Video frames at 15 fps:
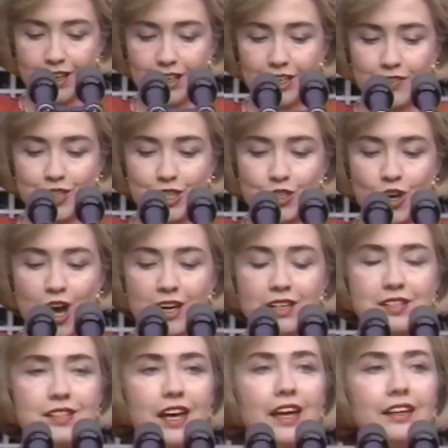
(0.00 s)
If she taught
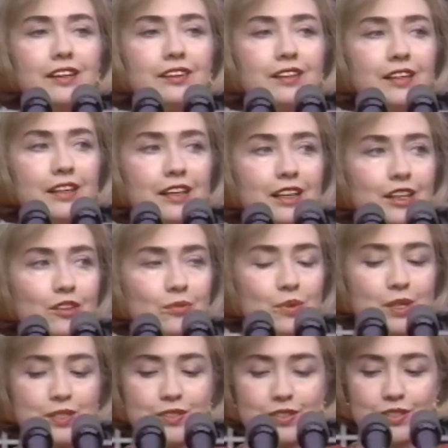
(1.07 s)
us anything, it
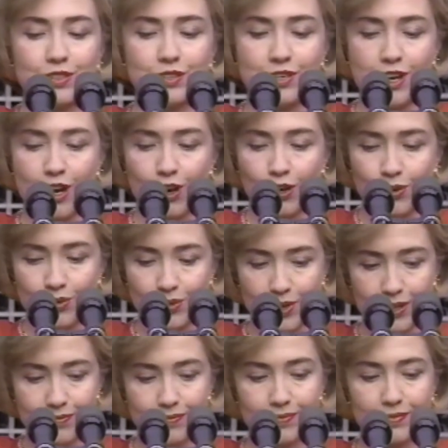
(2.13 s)
was to know
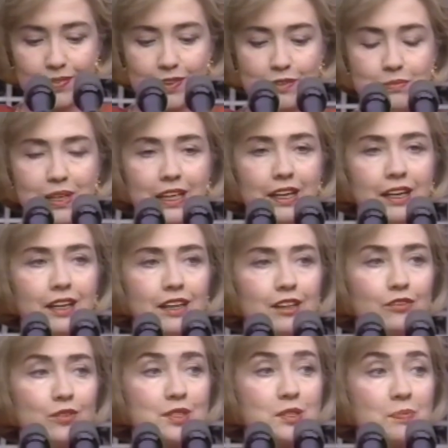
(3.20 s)
the meaning
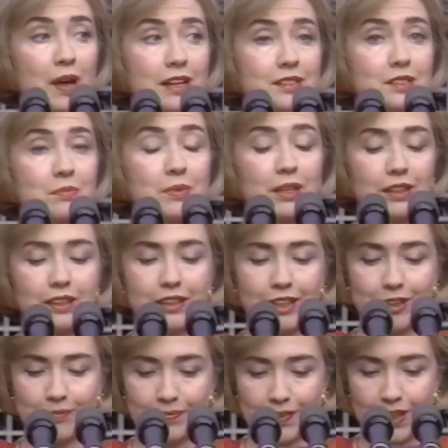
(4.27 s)
of responsibility
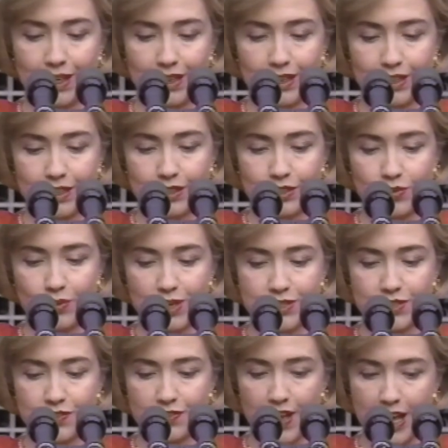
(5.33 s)
to
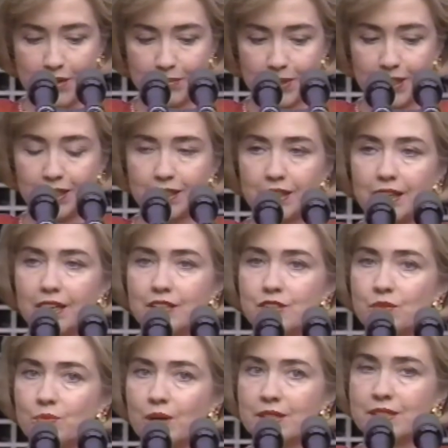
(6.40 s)
one's family and
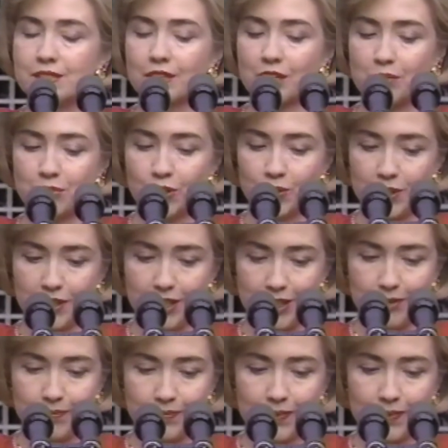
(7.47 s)
to one's community.